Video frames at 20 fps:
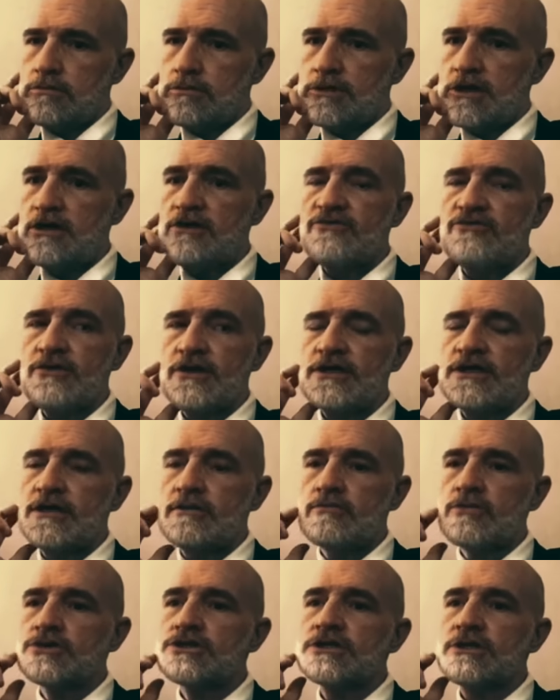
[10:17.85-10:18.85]
They're afraid
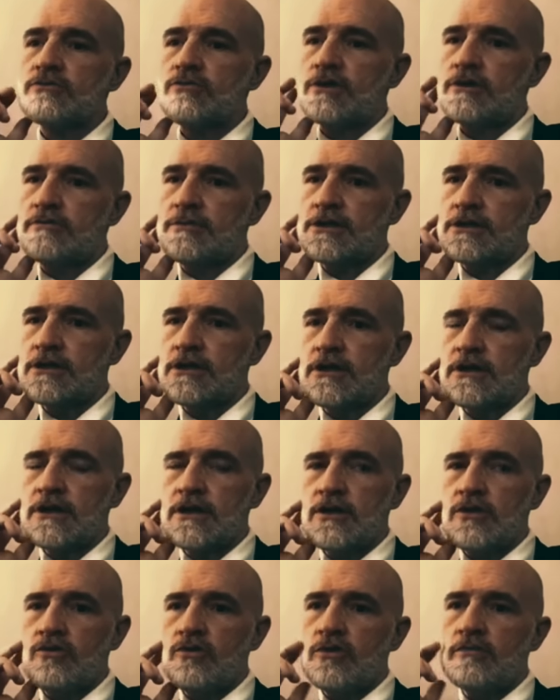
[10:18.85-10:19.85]
that Muslim women
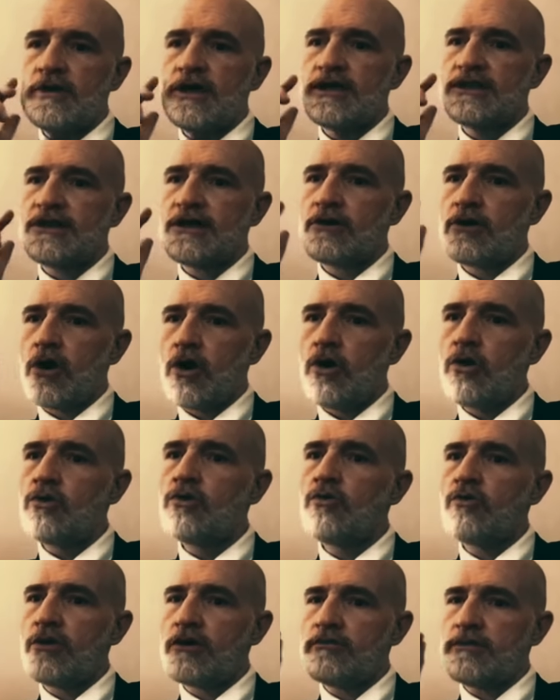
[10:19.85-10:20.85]
will make their
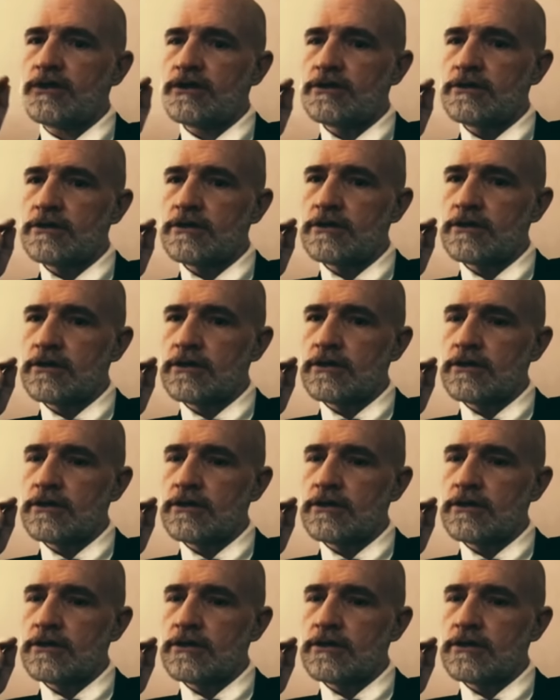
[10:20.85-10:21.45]
own women